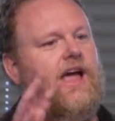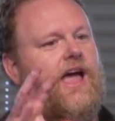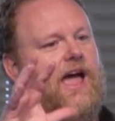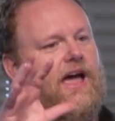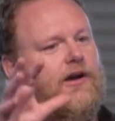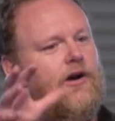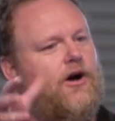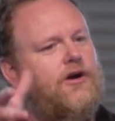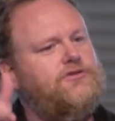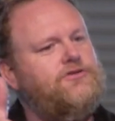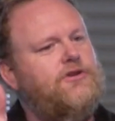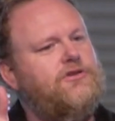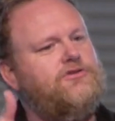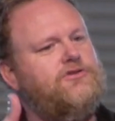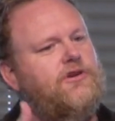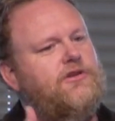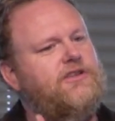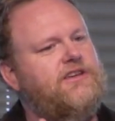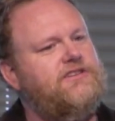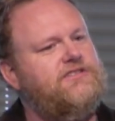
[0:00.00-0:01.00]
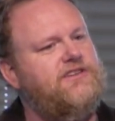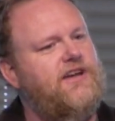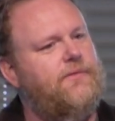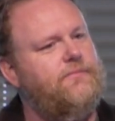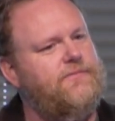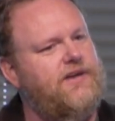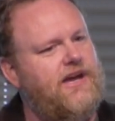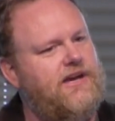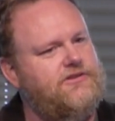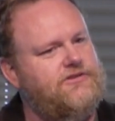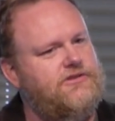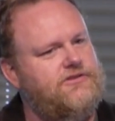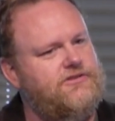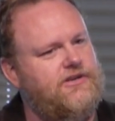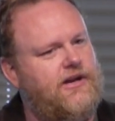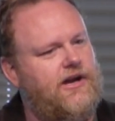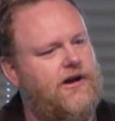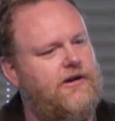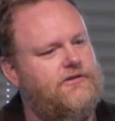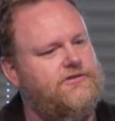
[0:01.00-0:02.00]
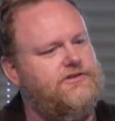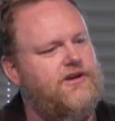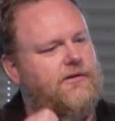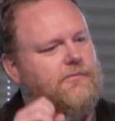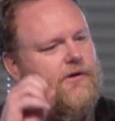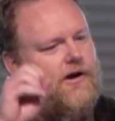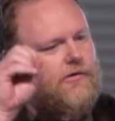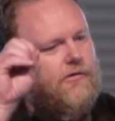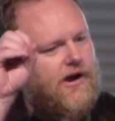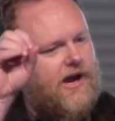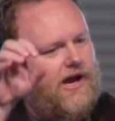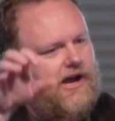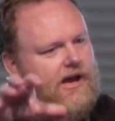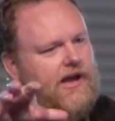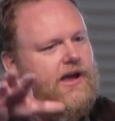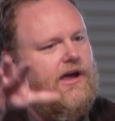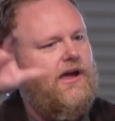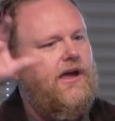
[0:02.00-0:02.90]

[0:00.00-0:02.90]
And also so these temptations and errors come our way,